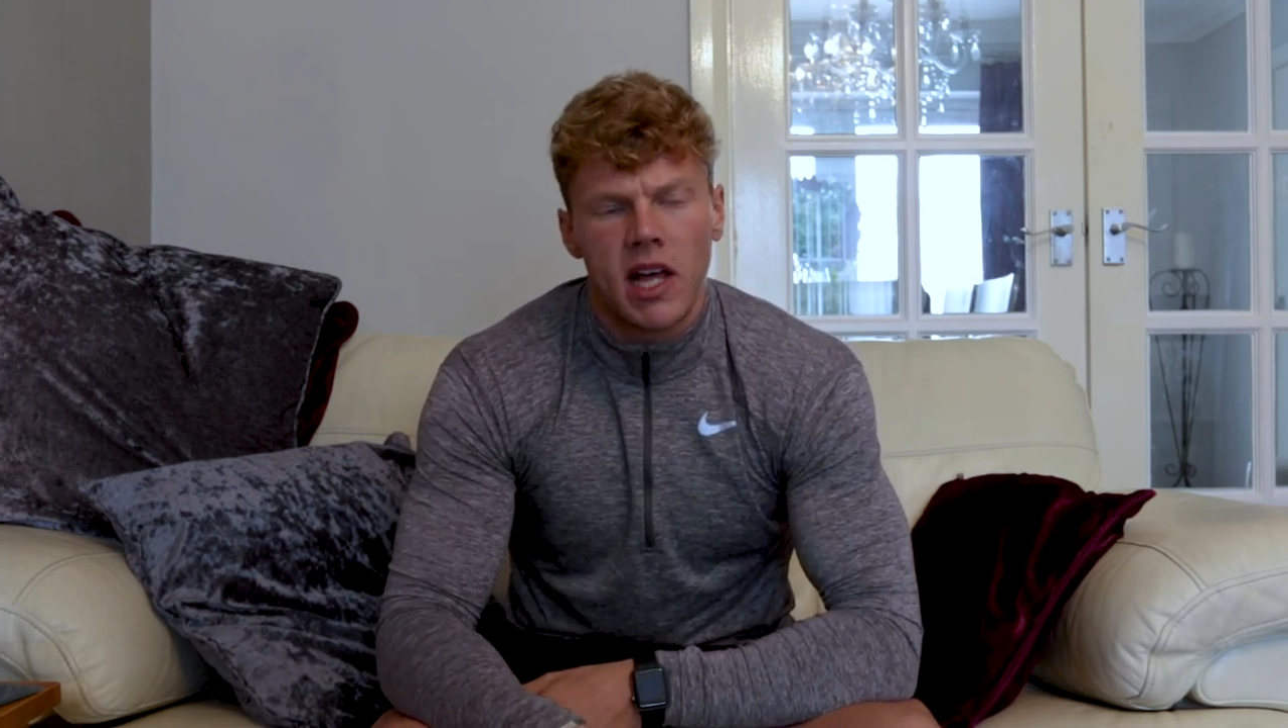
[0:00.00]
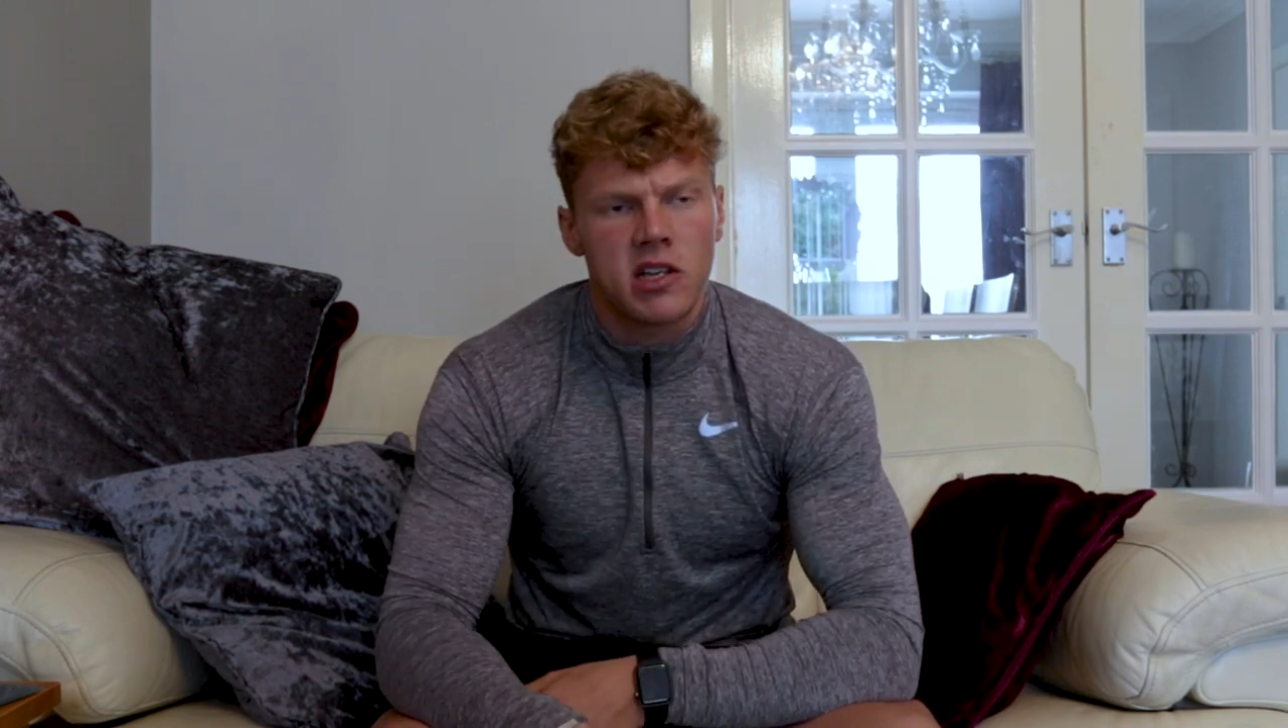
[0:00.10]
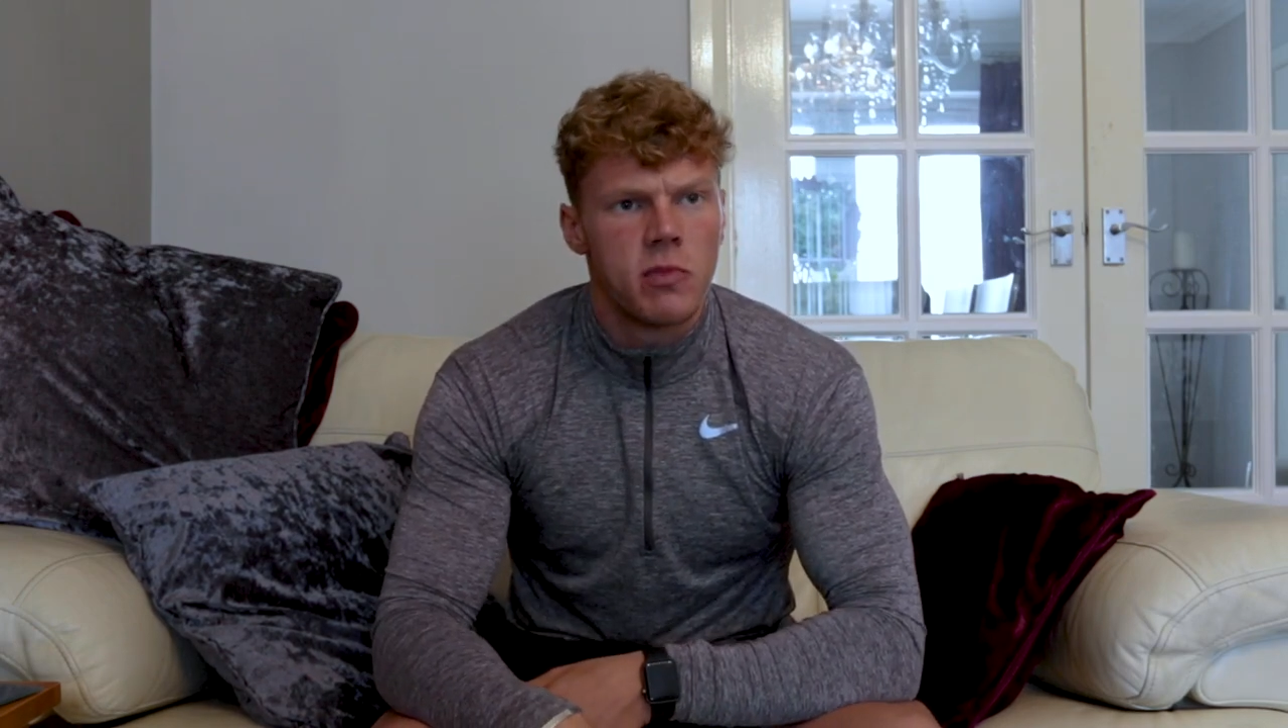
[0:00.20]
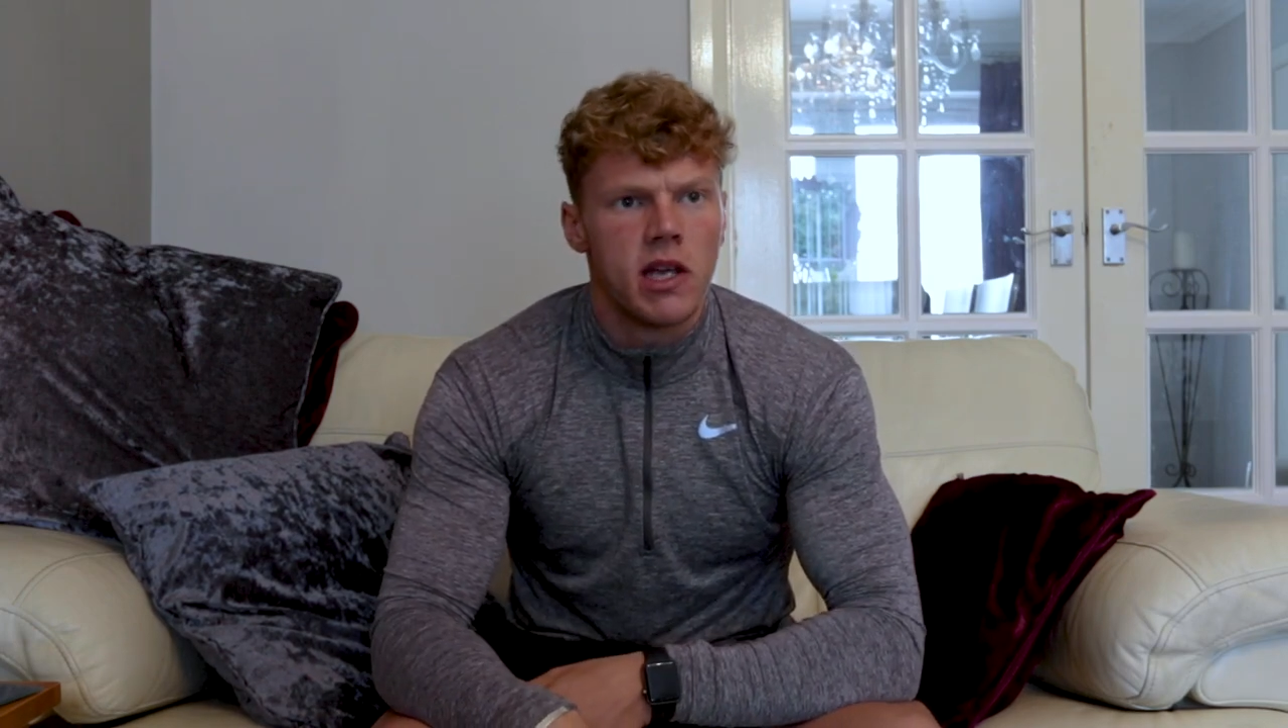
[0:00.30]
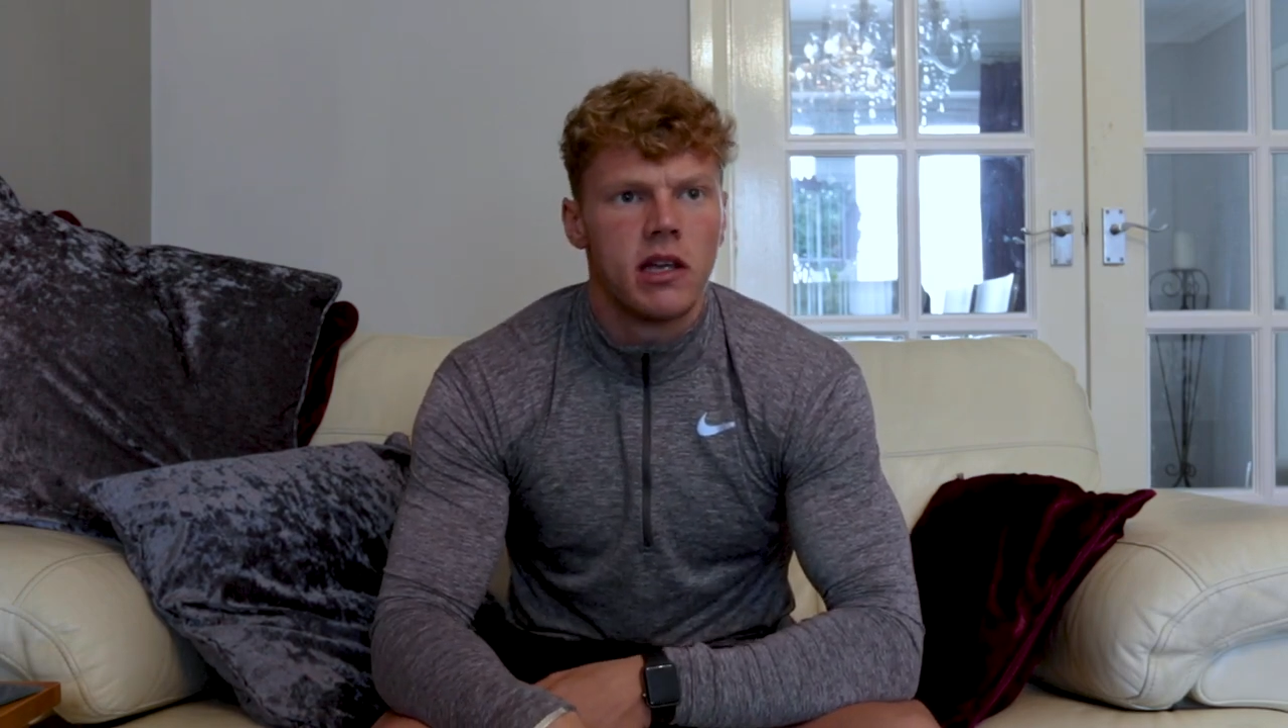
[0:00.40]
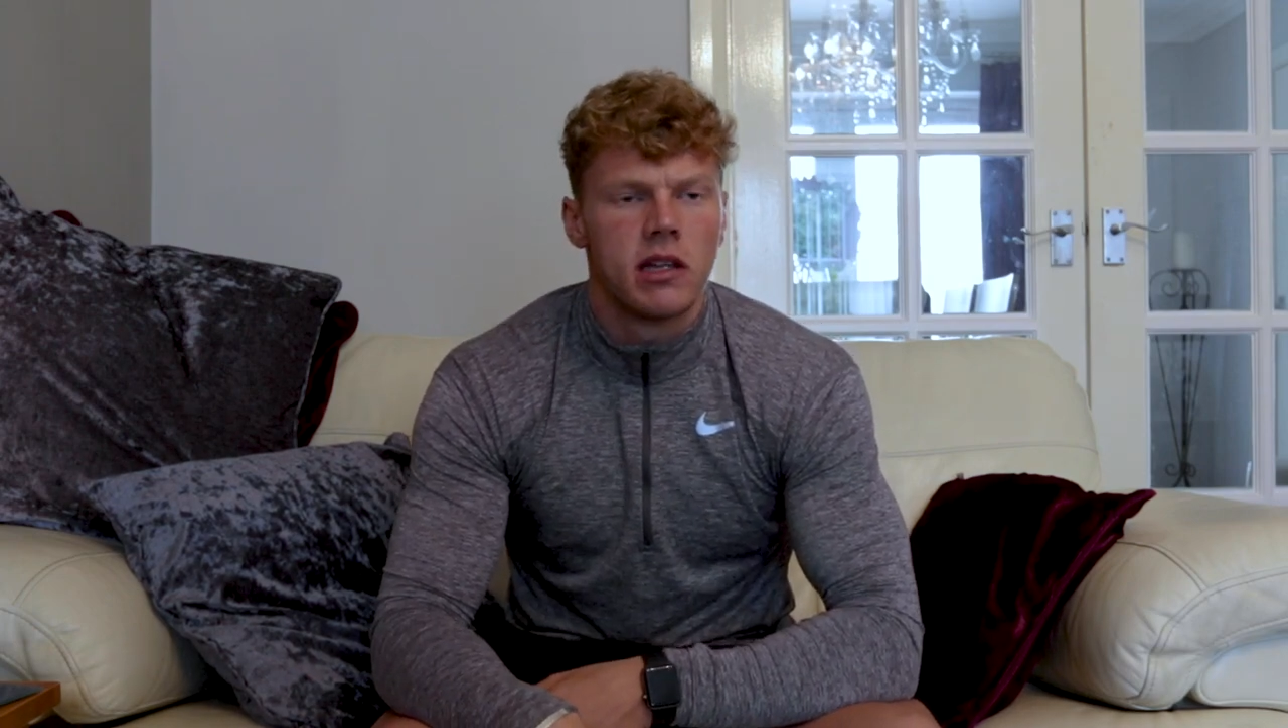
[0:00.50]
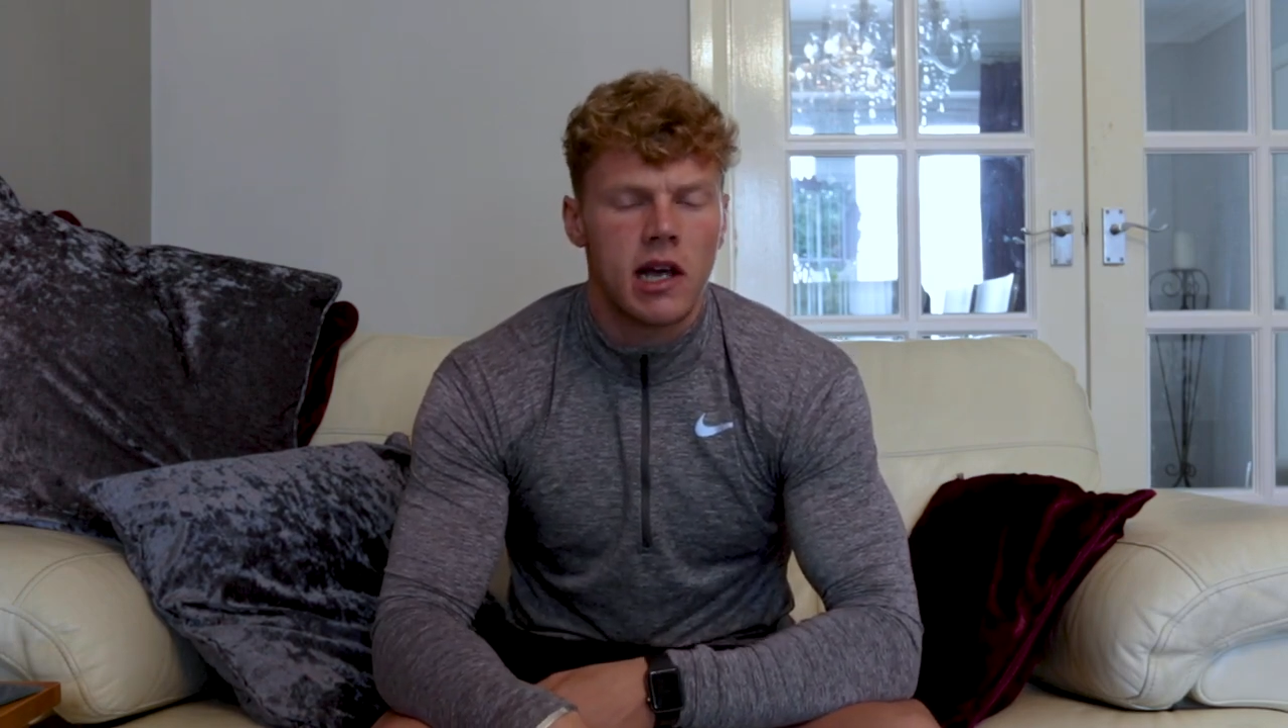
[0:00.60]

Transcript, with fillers: that's me.